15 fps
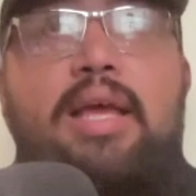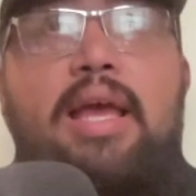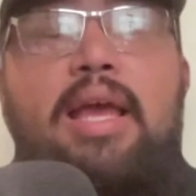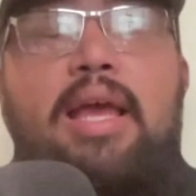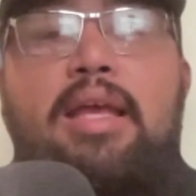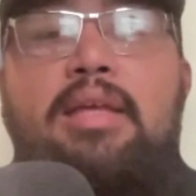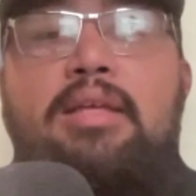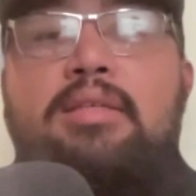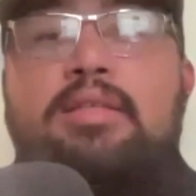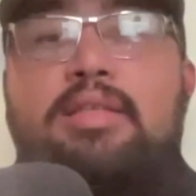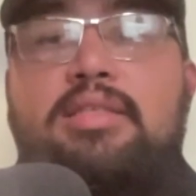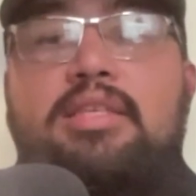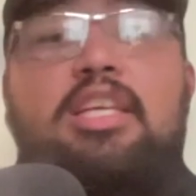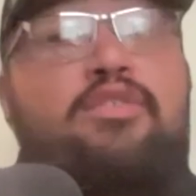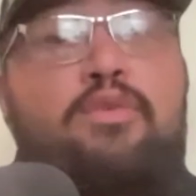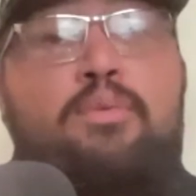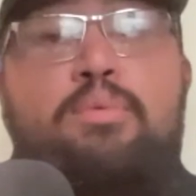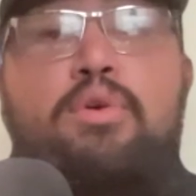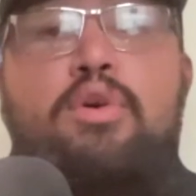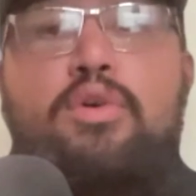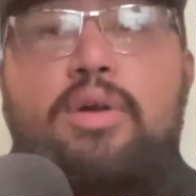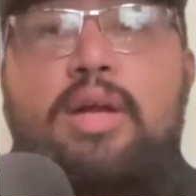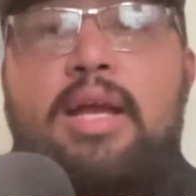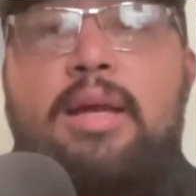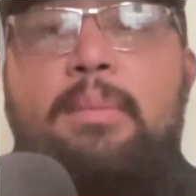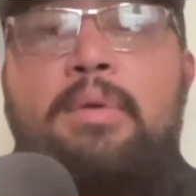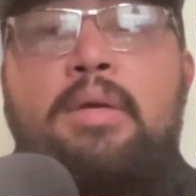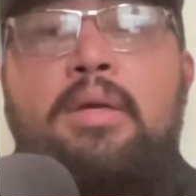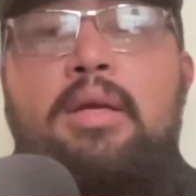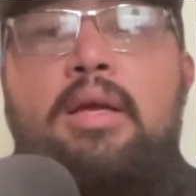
a successful program